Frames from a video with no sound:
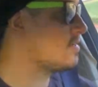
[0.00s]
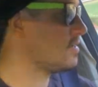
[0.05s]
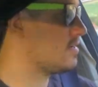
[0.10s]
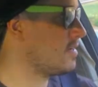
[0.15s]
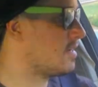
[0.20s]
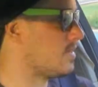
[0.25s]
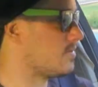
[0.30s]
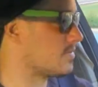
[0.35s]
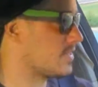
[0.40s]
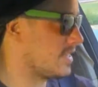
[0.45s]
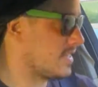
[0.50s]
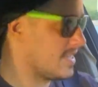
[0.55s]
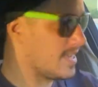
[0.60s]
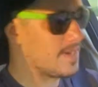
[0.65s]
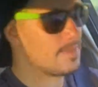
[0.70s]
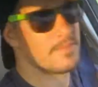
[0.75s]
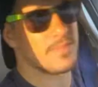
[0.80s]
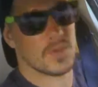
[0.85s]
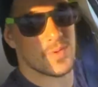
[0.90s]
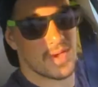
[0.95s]
I was like,
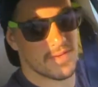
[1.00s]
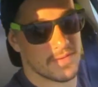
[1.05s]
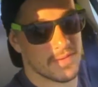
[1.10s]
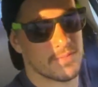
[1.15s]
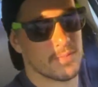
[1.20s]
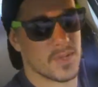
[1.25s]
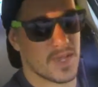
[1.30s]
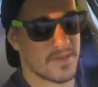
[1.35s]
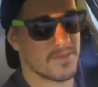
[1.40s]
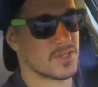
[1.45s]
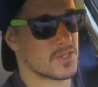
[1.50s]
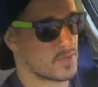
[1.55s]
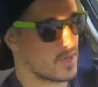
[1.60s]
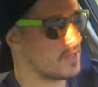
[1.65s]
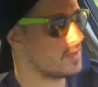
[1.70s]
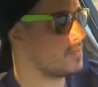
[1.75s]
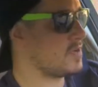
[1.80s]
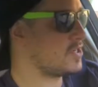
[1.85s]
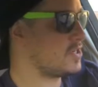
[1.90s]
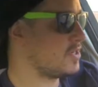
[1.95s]
yep, you have a
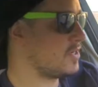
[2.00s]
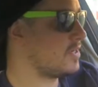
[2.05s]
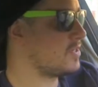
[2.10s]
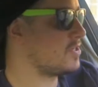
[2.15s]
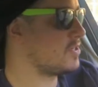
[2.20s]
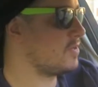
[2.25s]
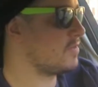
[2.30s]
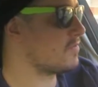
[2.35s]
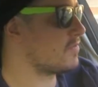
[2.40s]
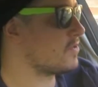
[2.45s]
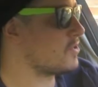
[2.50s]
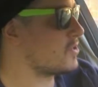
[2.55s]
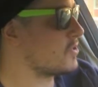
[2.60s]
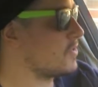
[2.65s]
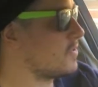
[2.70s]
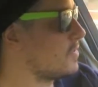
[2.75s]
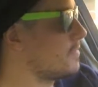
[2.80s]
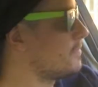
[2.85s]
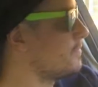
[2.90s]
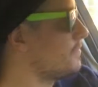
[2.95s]
transmission issue for sure.